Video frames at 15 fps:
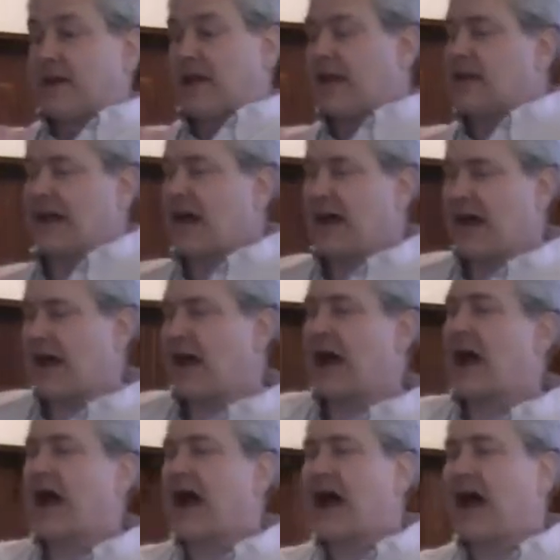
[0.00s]
And
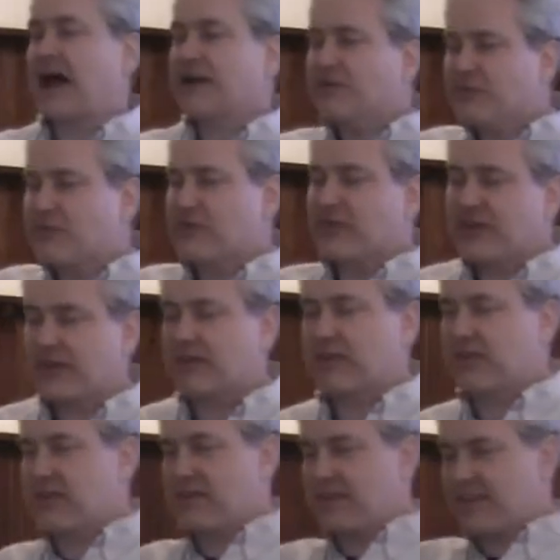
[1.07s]
I don't think
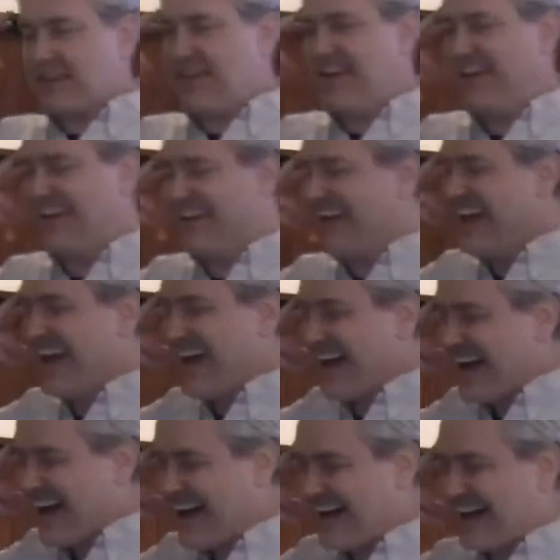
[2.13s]
that
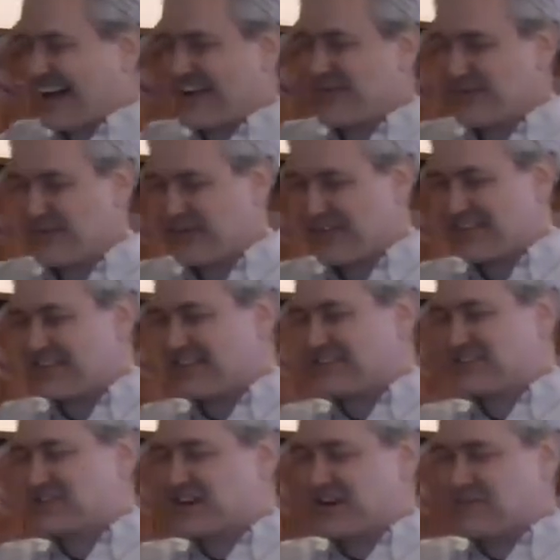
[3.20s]
I don't think
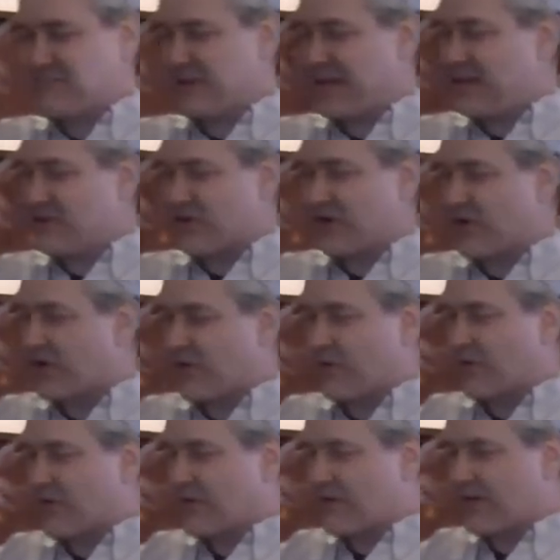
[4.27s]
that John Boehner
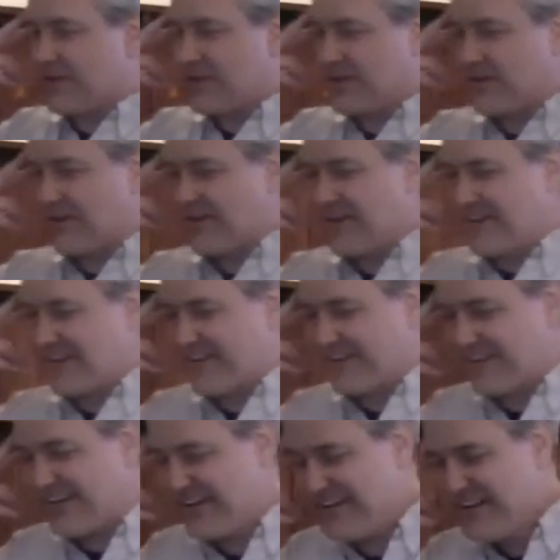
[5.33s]
or you know
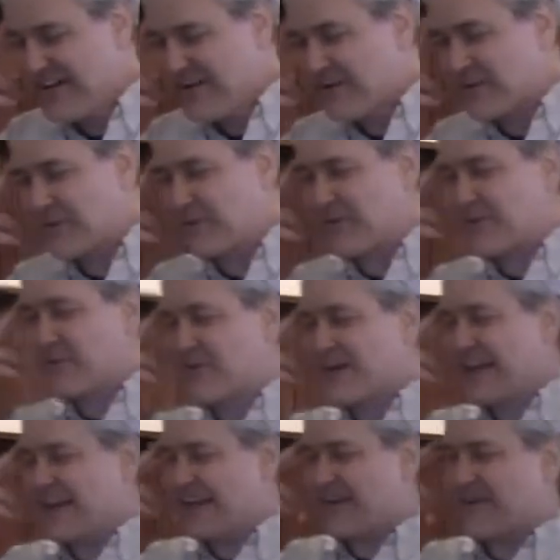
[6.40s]
or, or,
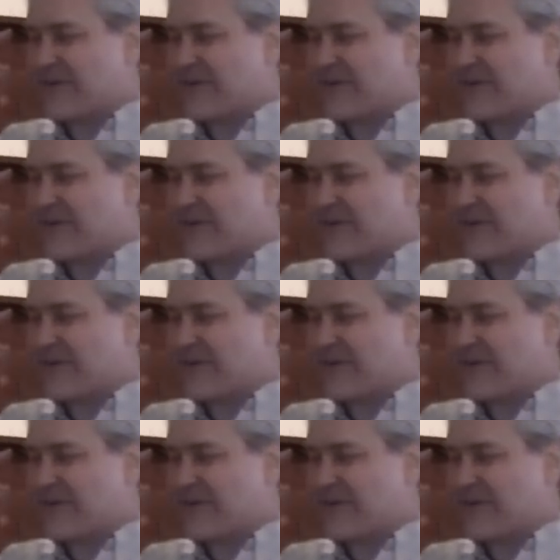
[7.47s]
or,